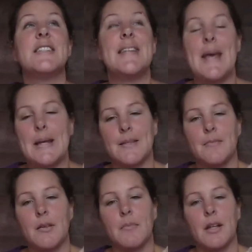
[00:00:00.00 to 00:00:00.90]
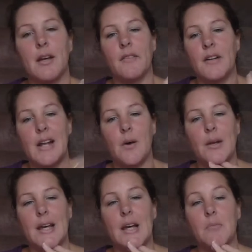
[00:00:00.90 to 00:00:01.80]
Takes me a minute every now
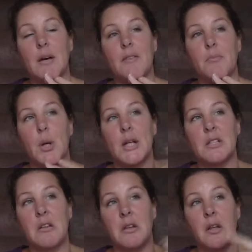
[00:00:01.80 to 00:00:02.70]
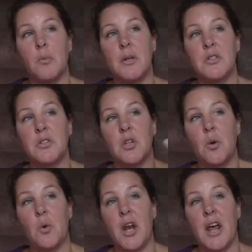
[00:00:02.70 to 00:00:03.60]
and again. My brain's a little bit
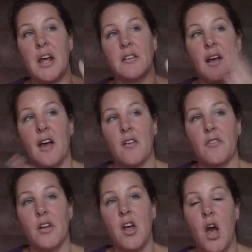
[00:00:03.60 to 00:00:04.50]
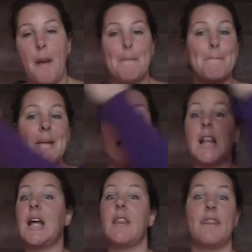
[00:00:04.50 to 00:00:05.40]
slow today because I have a
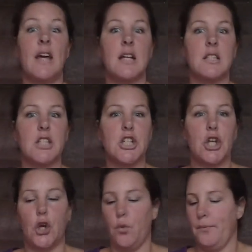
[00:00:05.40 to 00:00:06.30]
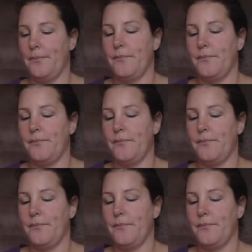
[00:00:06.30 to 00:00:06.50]
million things to do.